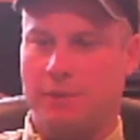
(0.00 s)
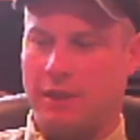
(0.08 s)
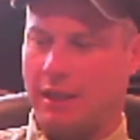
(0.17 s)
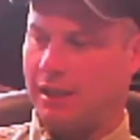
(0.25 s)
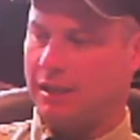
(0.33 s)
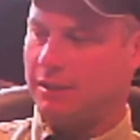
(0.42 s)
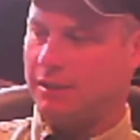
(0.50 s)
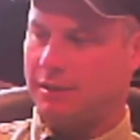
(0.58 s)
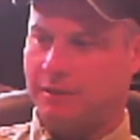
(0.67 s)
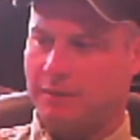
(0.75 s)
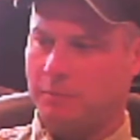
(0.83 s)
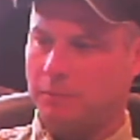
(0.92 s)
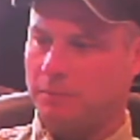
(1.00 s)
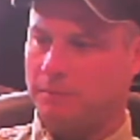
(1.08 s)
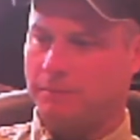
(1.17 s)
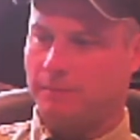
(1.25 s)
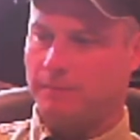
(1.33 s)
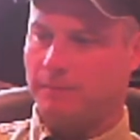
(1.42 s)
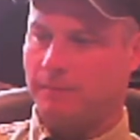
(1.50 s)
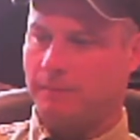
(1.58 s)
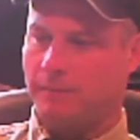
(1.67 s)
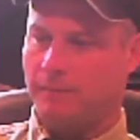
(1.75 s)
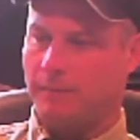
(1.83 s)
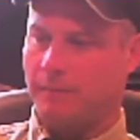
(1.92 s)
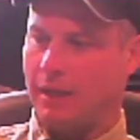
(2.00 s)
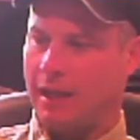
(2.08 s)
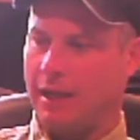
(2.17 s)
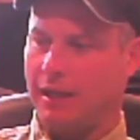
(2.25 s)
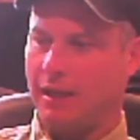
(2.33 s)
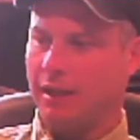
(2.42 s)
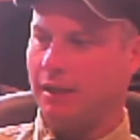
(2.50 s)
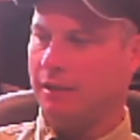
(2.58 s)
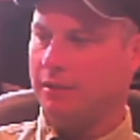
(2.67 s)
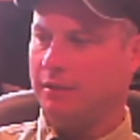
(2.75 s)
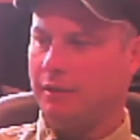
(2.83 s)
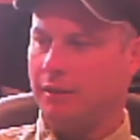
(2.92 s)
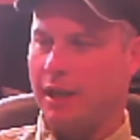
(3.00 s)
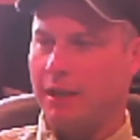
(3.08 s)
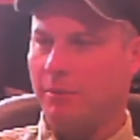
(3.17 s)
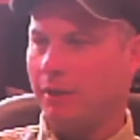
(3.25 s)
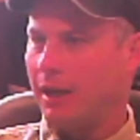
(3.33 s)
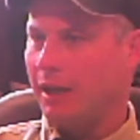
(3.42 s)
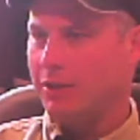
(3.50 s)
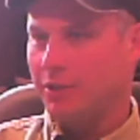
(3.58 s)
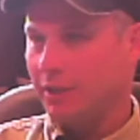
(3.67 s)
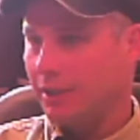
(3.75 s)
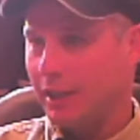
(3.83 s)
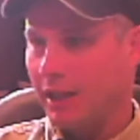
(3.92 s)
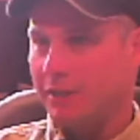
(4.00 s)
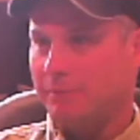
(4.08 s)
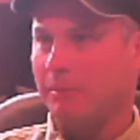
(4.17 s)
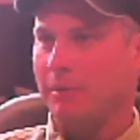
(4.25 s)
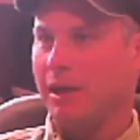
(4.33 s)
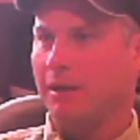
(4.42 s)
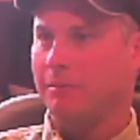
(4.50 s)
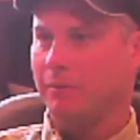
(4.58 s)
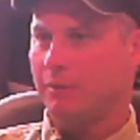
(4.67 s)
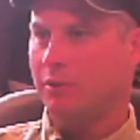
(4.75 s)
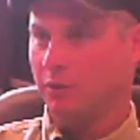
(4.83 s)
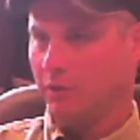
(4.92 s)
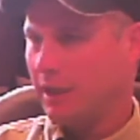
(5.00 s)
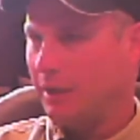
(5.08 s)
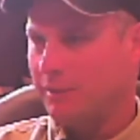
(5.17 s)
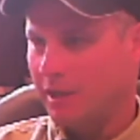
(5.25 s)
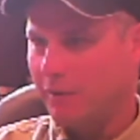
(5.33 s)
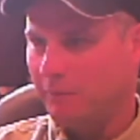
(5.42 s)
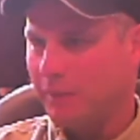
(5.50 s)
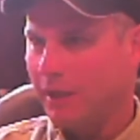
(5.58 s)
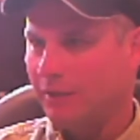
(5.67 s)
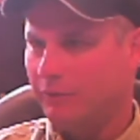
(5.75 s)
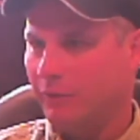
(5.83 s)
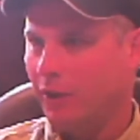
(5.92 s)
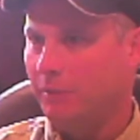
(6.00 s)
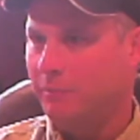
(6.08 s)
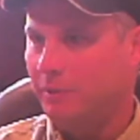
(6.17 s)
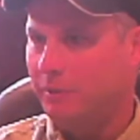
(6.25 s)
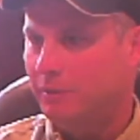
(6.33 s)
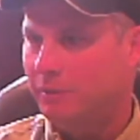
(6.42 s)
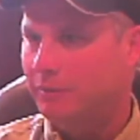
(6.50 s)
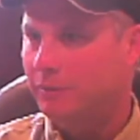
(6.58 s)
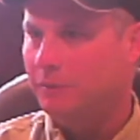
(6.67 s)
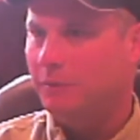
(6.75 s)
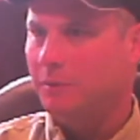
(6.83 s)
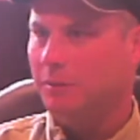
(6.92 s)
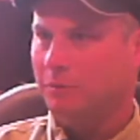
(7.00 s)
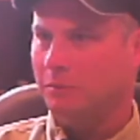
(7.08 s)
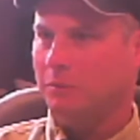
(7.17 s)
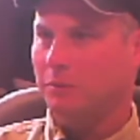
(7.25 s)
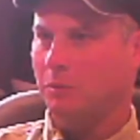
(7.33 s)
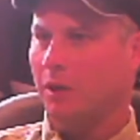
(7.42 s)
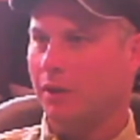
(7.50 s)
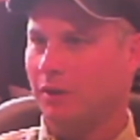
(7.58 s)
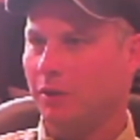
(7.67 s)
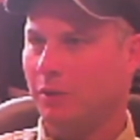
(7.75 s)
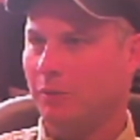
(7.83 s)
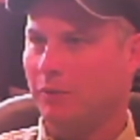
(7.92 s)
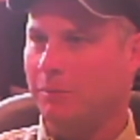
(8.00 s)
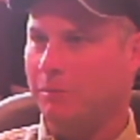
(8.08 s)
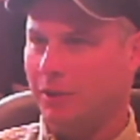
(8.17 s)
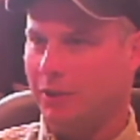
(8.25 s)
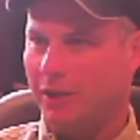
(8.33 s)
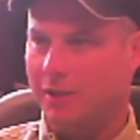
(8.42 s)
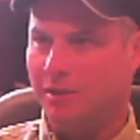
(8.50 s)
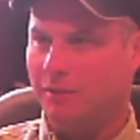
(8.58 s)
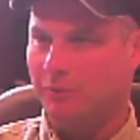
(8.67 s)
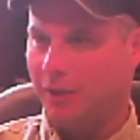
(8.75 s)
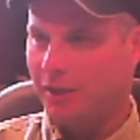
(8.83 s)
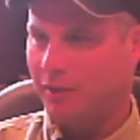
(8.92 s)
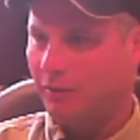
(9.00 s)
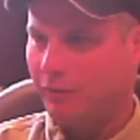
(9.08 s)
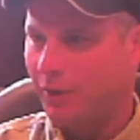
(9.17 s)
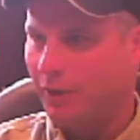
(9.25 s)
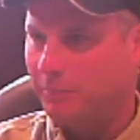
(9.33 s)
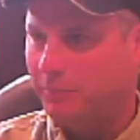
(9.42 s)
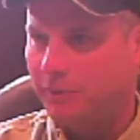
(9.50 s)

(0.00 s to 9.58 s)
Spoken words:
I just had a neighbor actually that asked my mom, heard that I was coming back to farm, and wanted to know if I'd be interested in renting their farm.